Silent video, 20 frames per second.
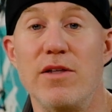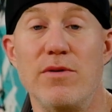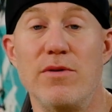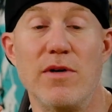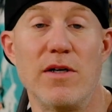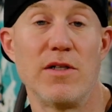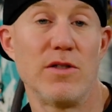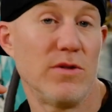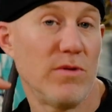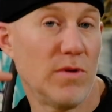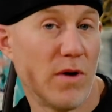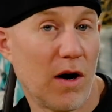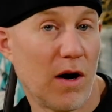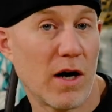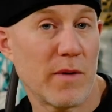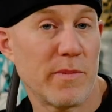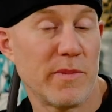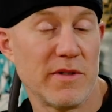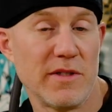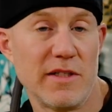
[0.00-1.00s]
to us through
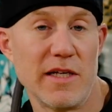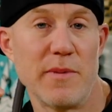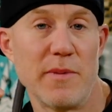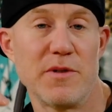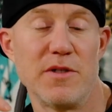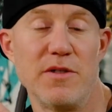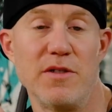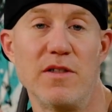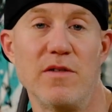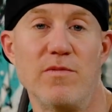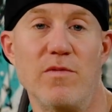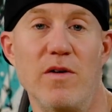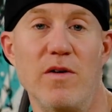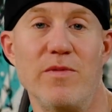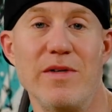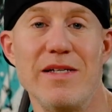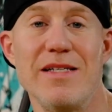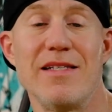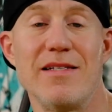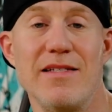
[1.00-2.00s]
our perceptions of what
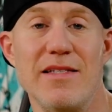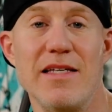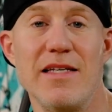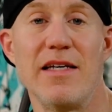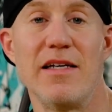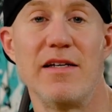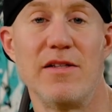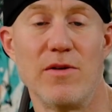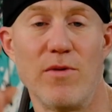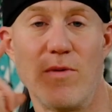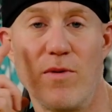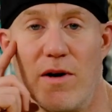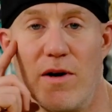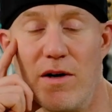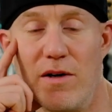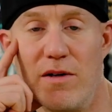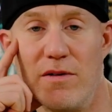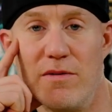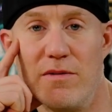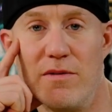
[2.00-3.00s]
we see in the
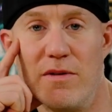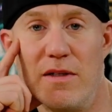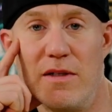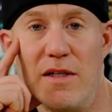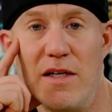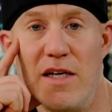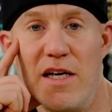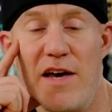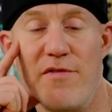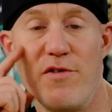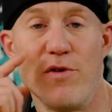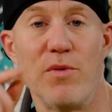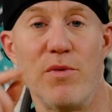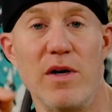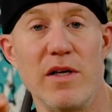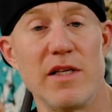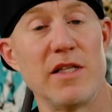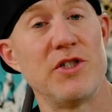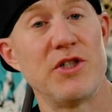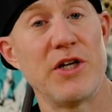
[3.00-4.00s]
world. If you
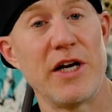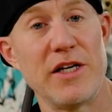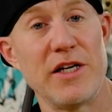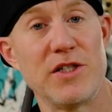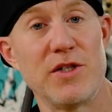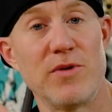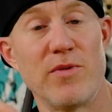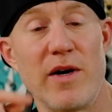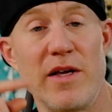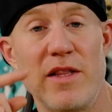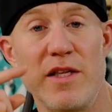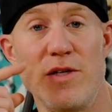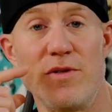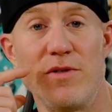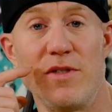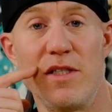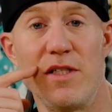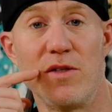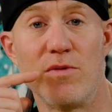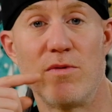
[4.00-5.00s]
want to change the way that you
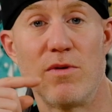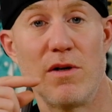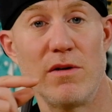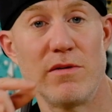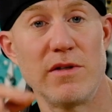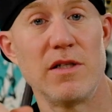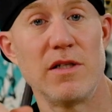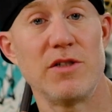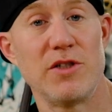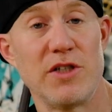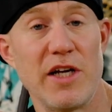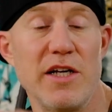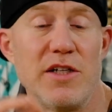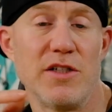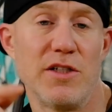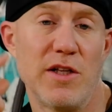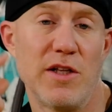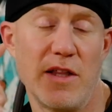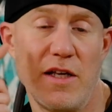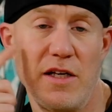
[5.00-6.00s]
see the world, then
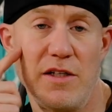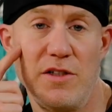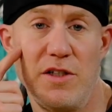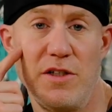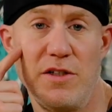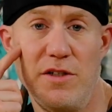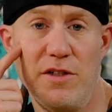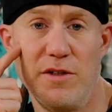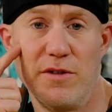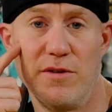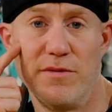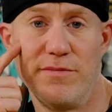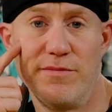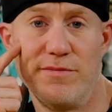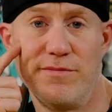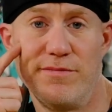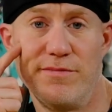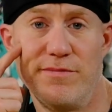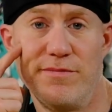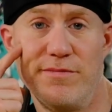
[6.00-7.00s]
change the things you do.
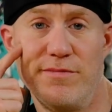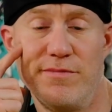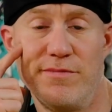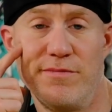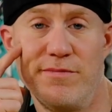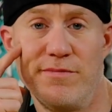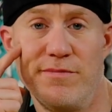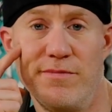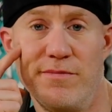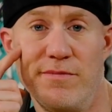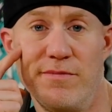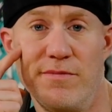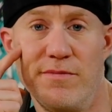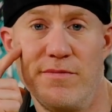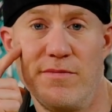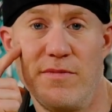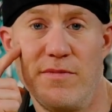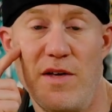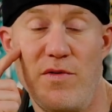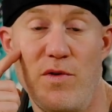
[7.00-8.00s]

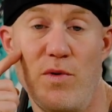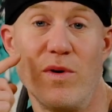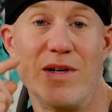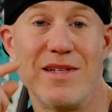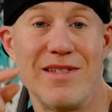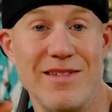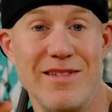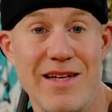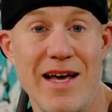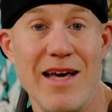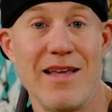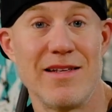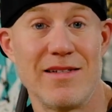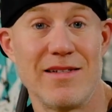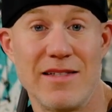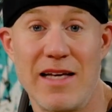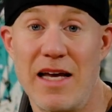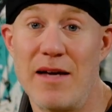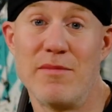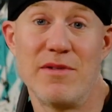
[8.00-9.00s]
If you want to stay the
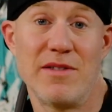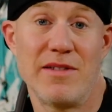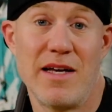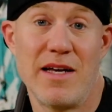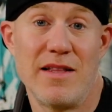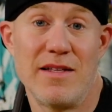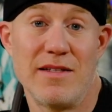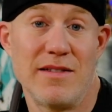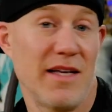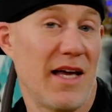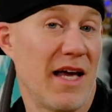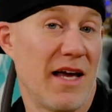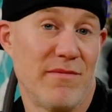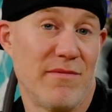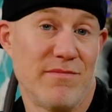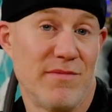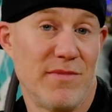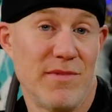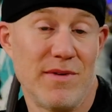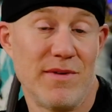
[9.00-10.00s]
same, stay the
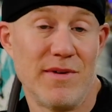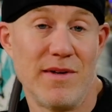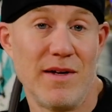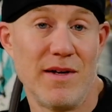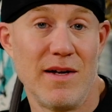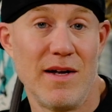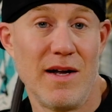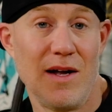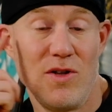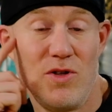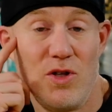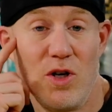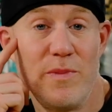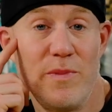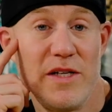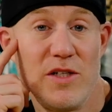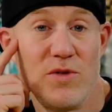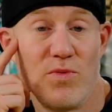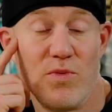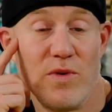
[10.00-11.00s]
same.
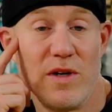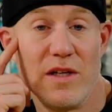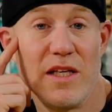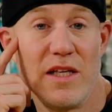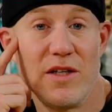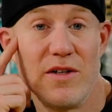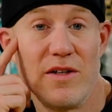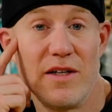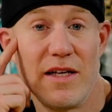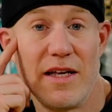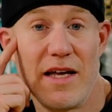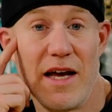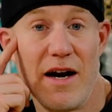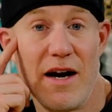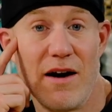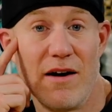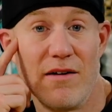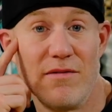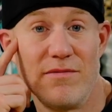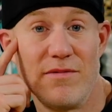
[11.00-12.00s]
Nobody's really going to
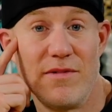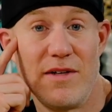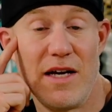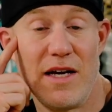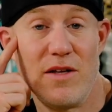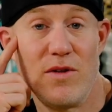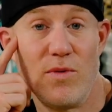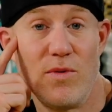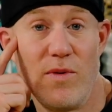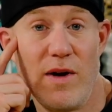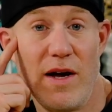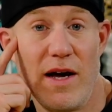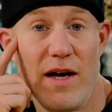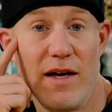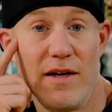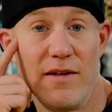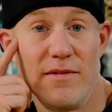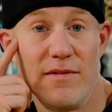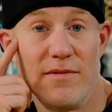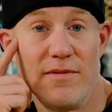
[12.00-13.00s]
care either way.